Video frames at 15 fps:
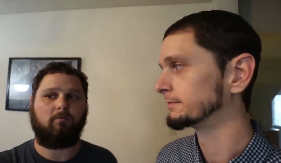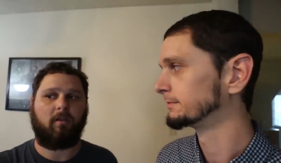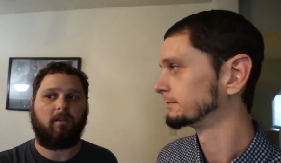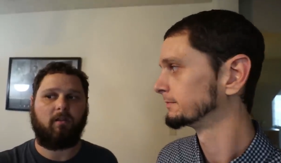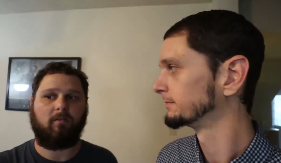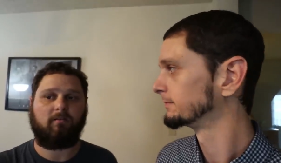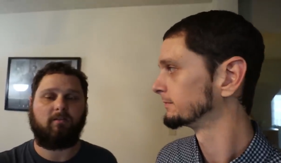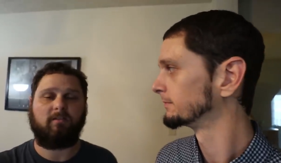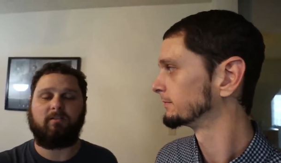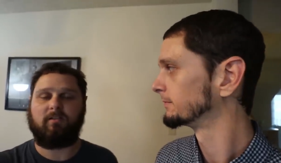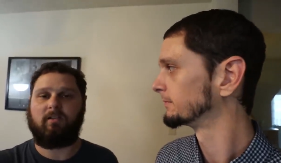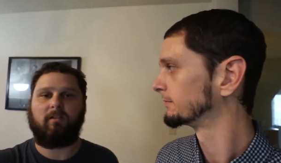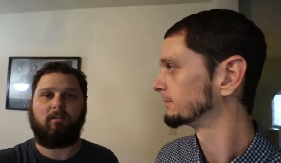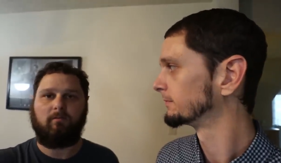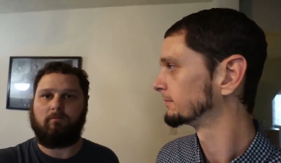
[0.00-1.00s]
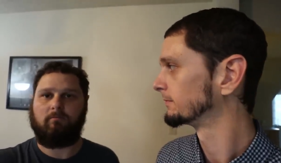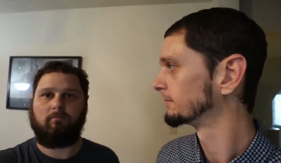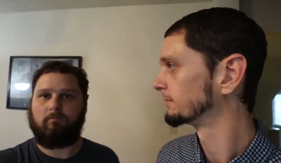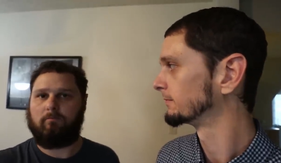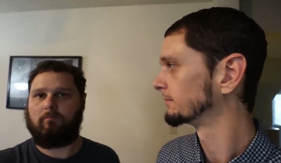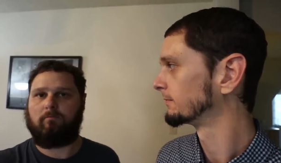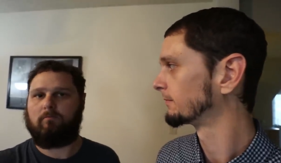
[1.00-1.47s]
Speaker 1: and just to get
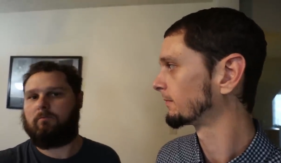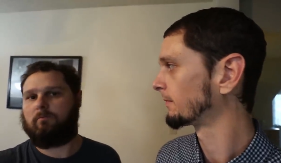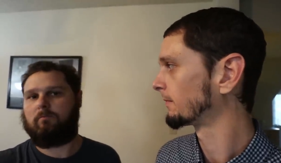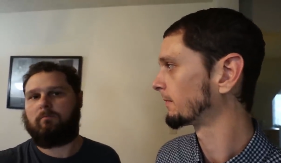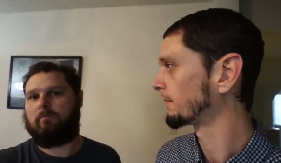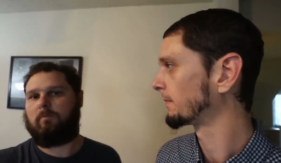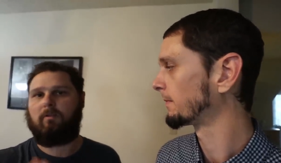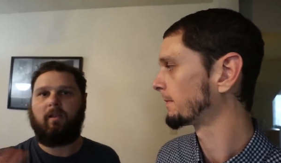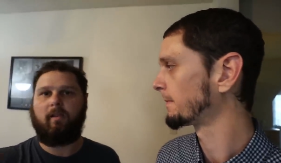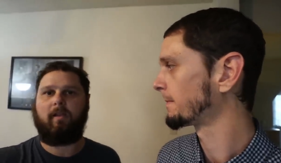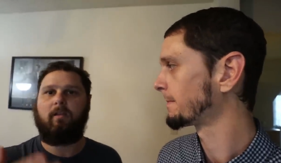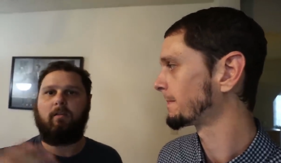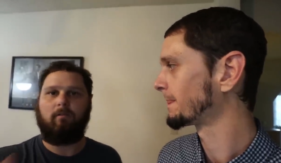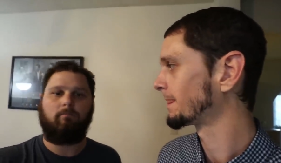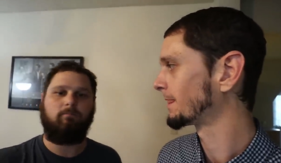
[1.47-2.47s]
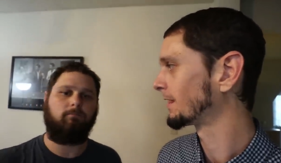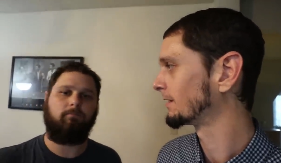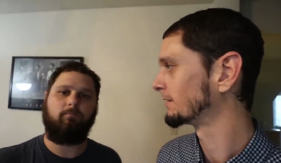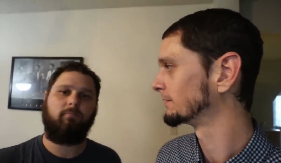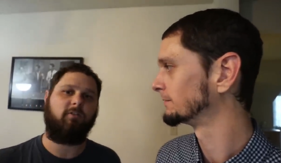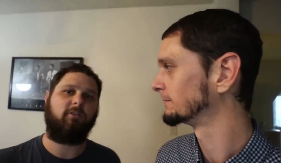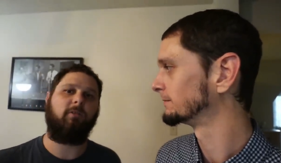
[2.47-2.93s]
like a
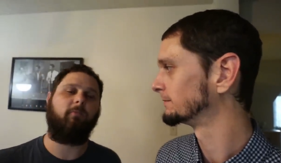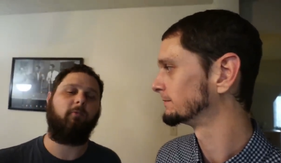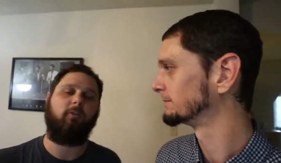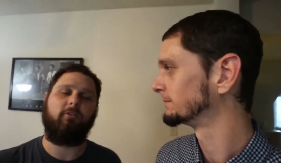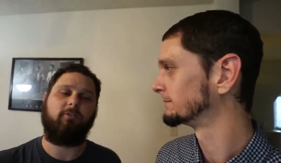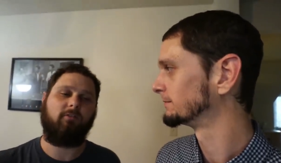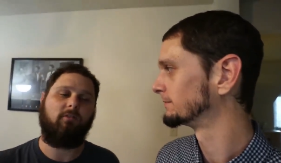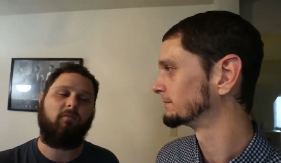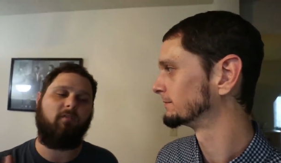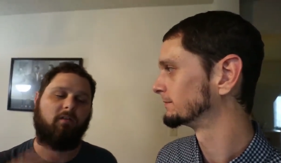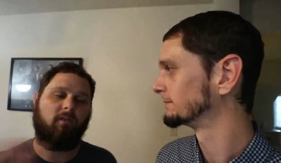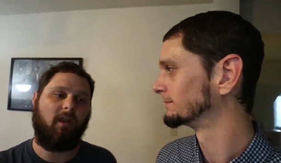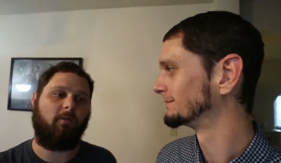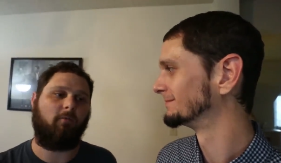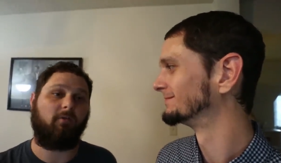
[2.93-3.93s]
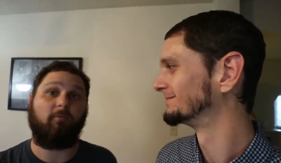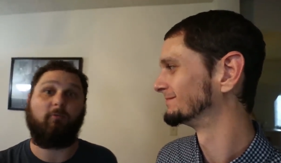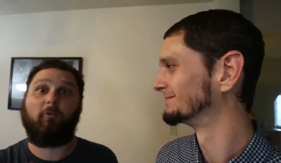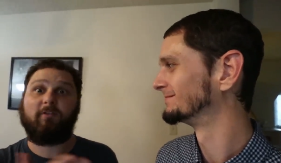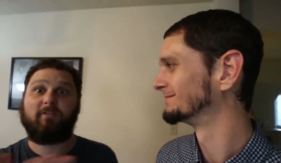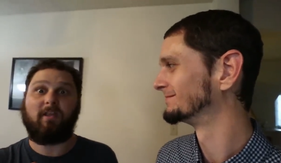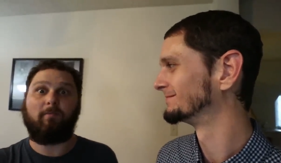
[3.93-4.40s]
cheap version of the camera.
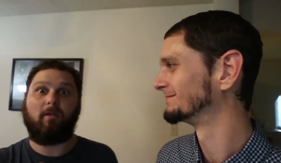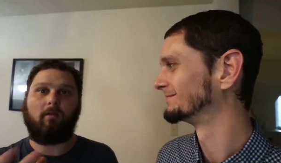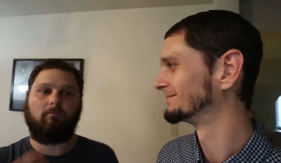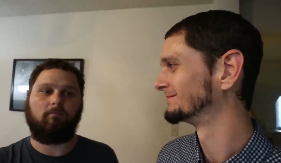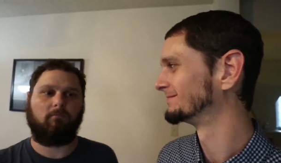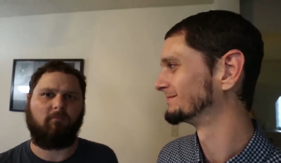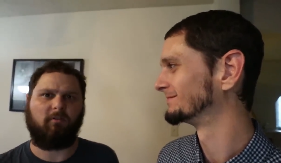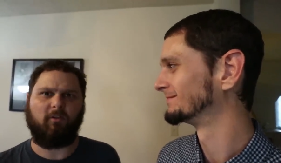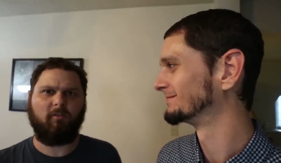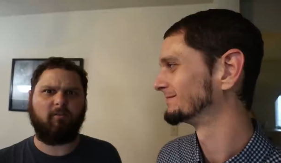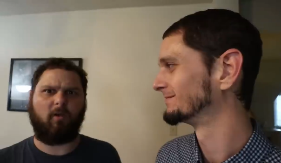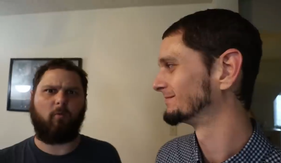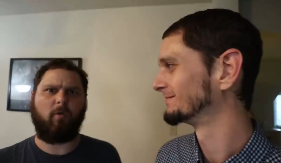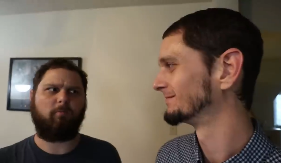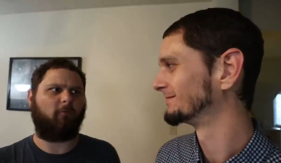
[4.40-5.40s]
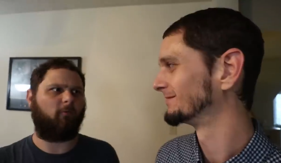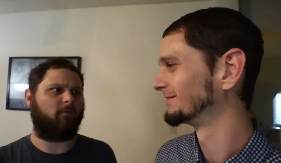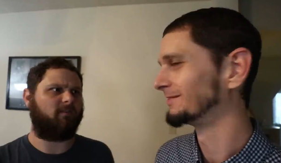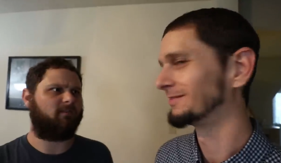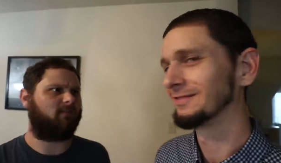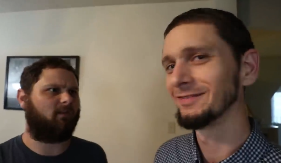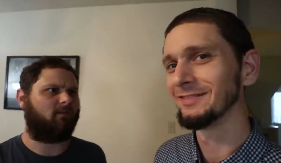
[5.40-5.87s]
Before this came out, literally a week before
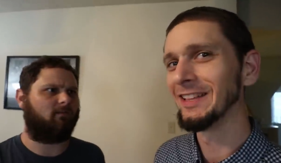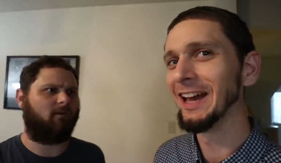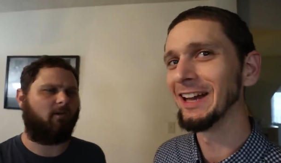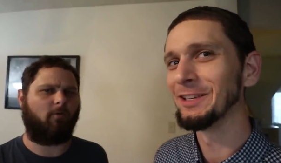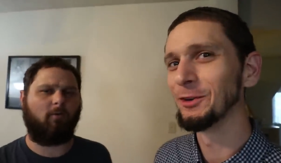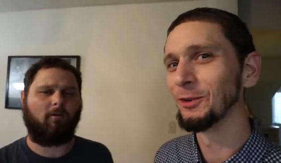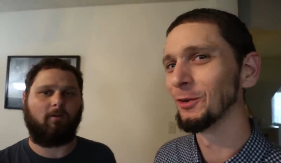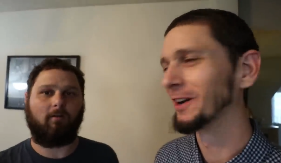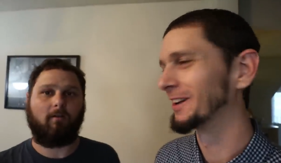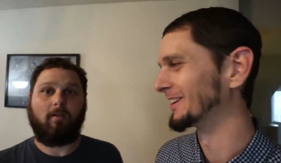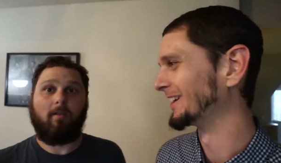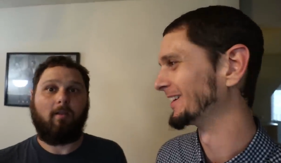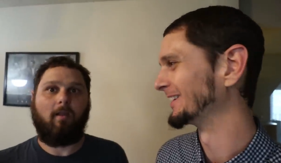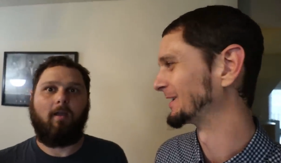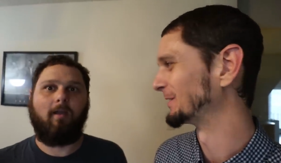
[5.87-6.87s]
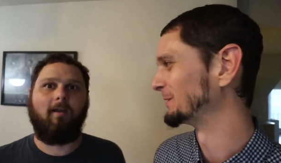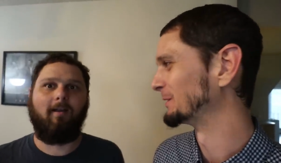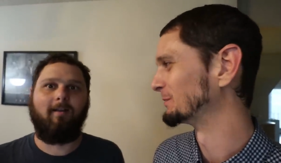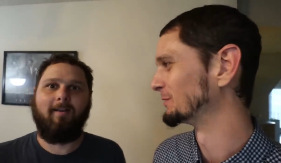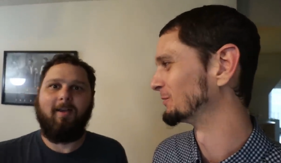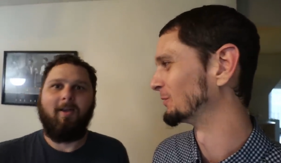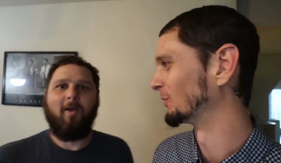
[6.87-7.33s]
this thing.
Speaker 2: Yeah, you were working on it like a
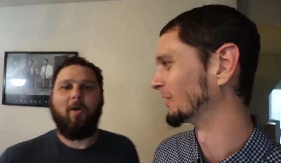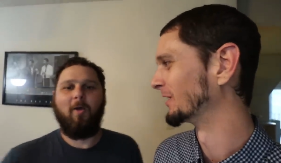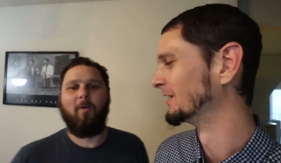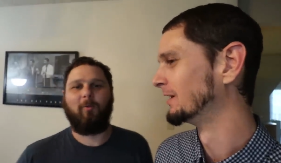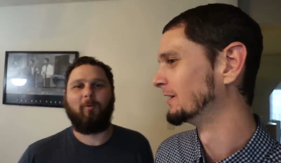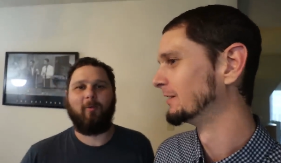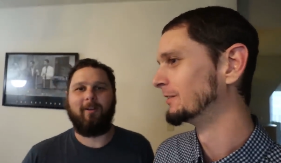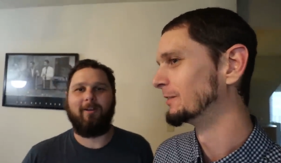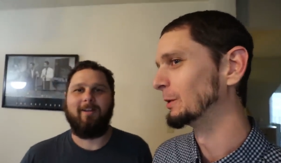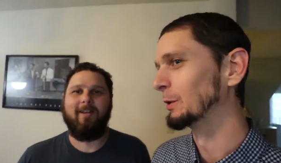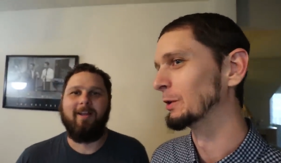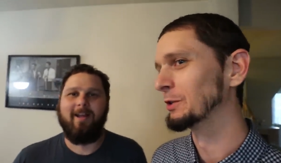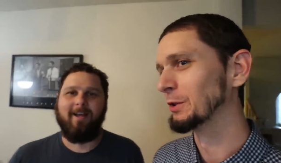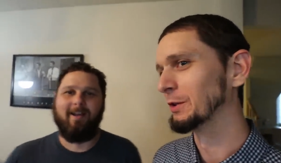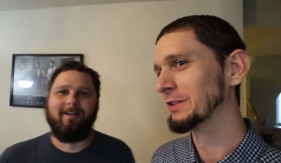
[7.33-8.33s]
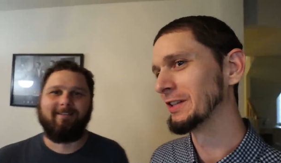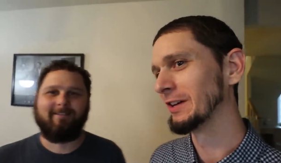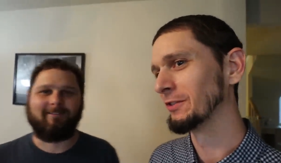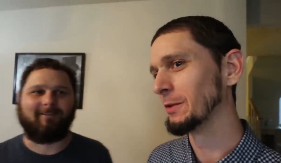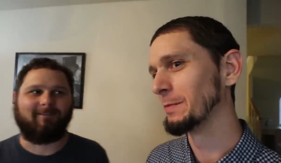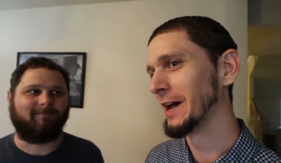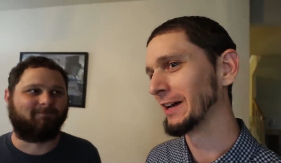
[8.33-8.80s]
week before. It was weird. We were doing
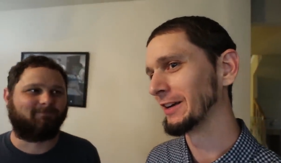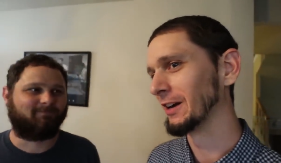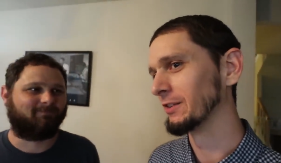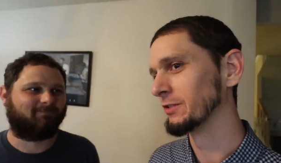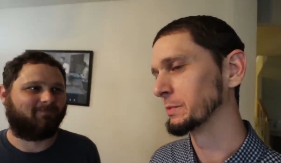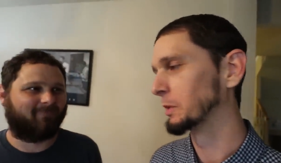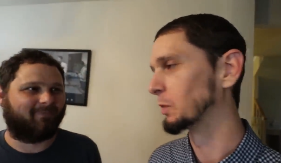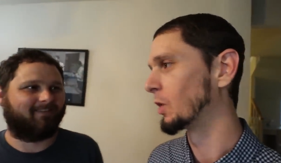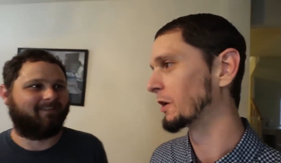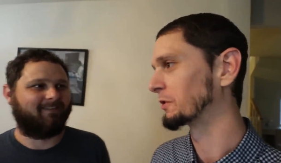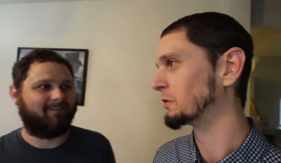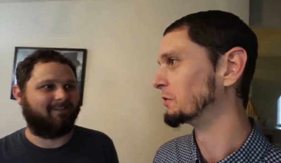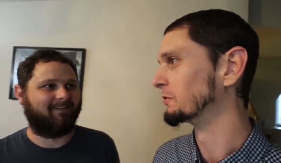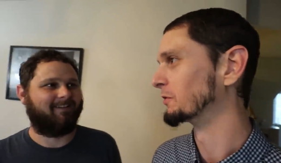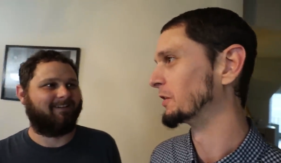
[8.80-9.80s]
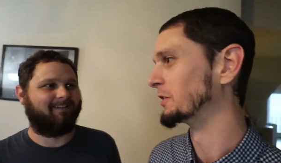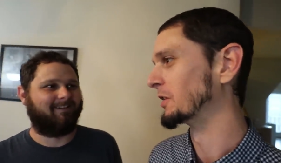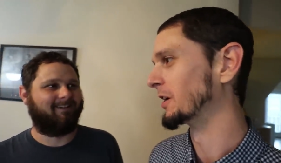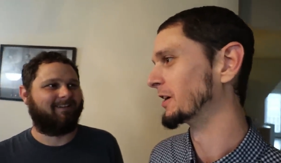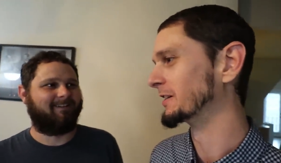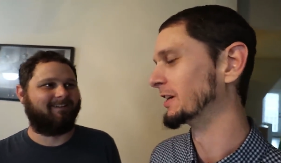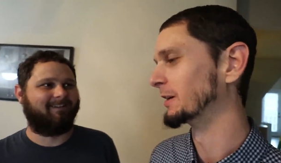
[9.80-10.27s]
stuff in the backyard. When we walked to the front
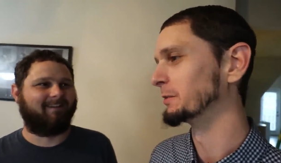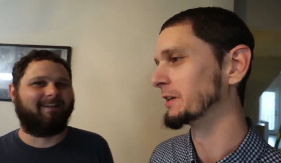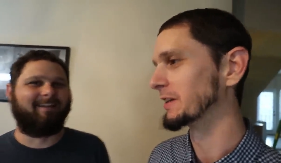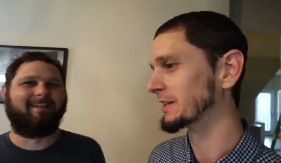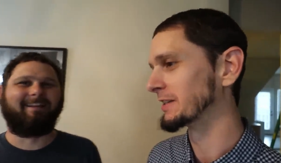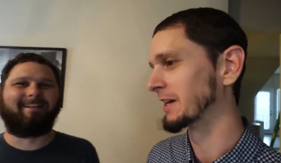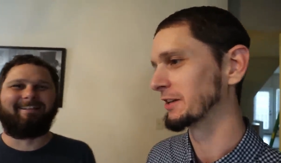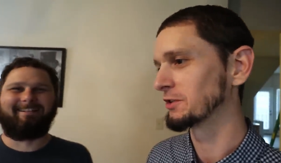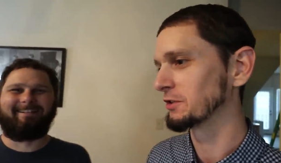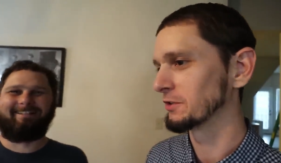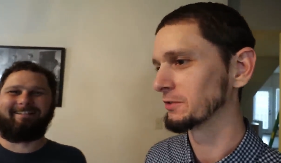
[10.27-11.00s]
yard, Caleb would get a text on